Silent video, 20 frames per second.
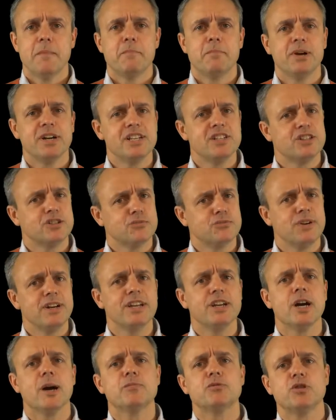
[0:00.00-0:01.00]
but it's
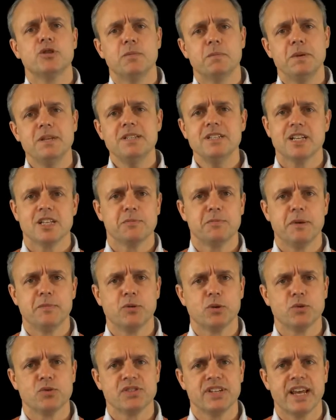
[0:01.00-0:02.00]
really up to the business
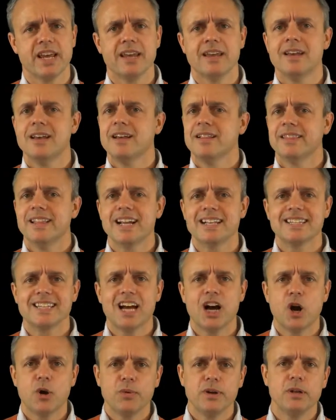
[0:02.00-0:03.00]
people who say, that's
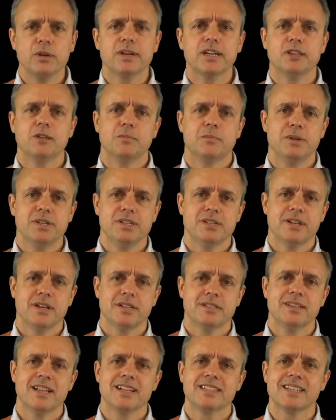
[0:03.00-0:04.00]
how we look at the
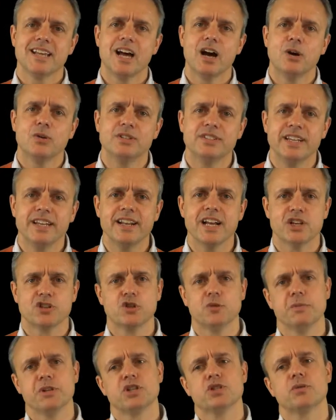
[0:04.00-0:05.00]
business, that's how data
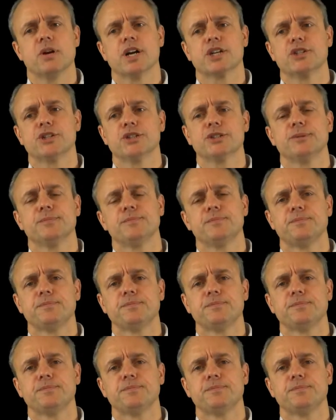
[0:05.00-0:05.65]
should be structured.